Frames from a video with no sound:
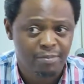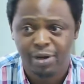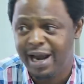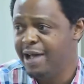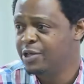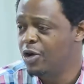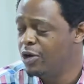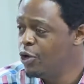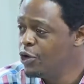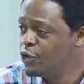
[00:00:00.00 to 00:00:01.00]
But how is
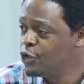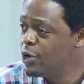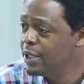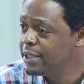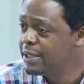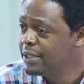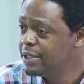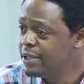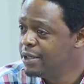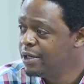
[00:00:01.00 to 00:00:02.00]
God going to do it?
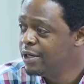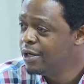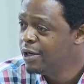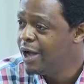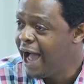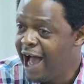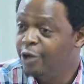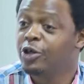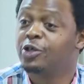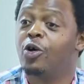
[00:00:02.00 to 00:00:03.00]
How
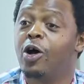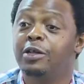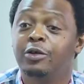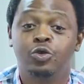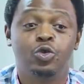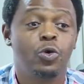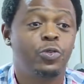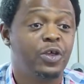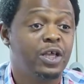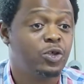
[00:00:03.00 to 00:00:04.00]
does God do
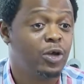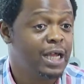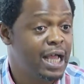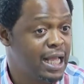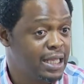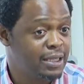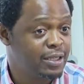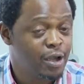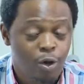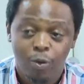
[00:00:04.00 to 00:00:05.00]
things on earth?
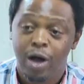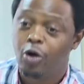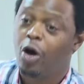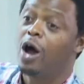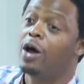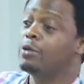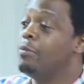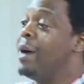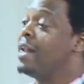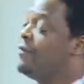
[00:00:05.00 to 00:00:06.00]
Well, God
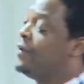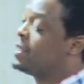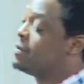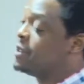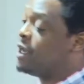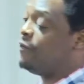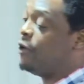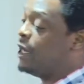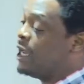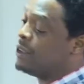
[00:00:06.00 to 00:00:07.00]
manifests himself
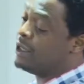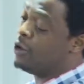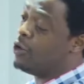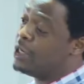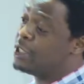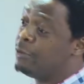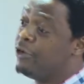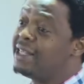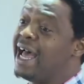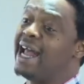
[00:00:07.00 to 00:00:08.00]
on earth in the Holy
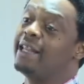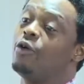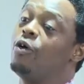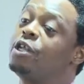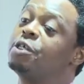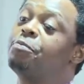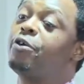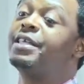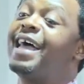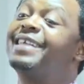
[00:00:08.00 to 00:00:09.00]
Spirit, and the Holy
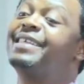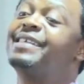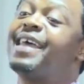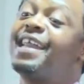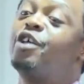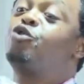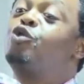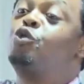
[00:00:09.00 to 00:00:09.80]
Spirit has decided to